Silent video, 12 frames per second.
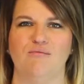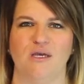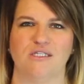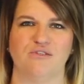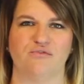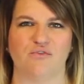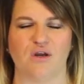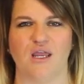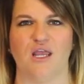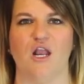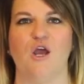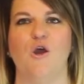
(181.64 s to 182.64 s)
best
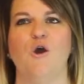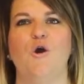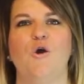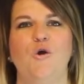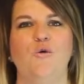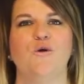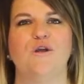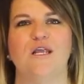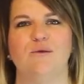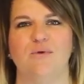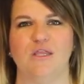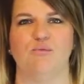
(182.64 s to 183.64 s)
friend? Who are
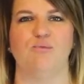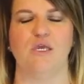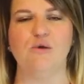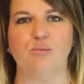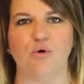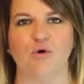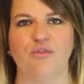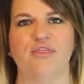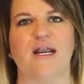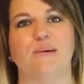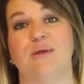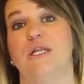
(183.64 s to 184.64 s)
going to be the people
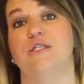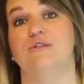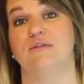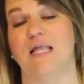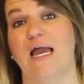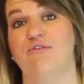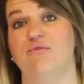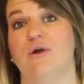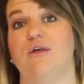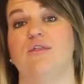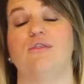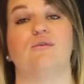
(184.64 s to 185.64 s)
that I'm going to do life
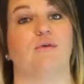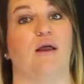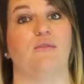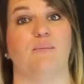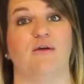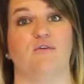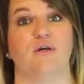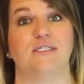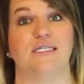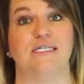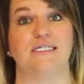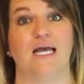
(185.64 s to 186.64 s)
with throughout my
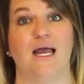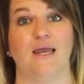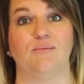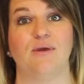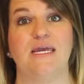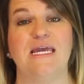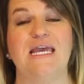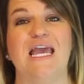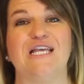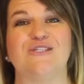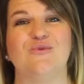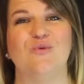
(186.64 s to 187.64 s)
varsity time?
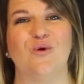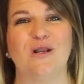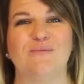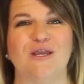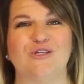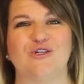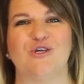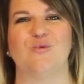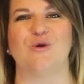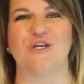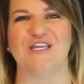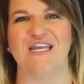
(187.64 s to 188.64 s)
And so we want to make sure that
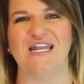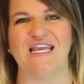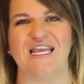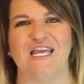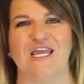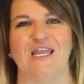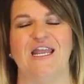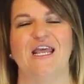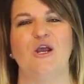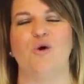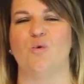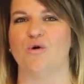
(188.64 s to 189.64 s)
we're getting in,
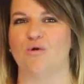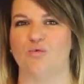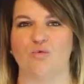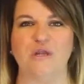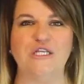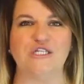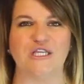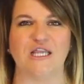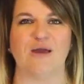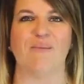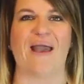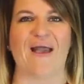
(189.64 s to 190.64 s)
we're reaching
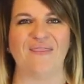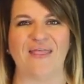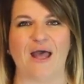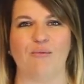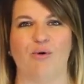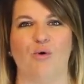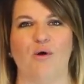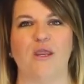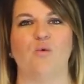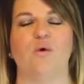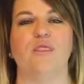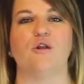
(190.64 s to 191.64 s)
them at that
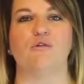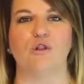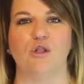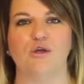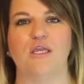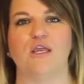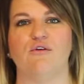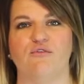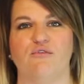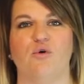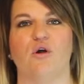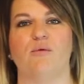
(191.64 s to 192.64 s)
point when they're looking
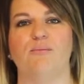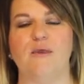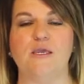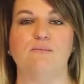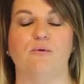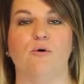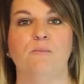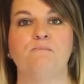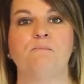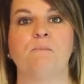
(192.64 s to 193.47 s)
for people.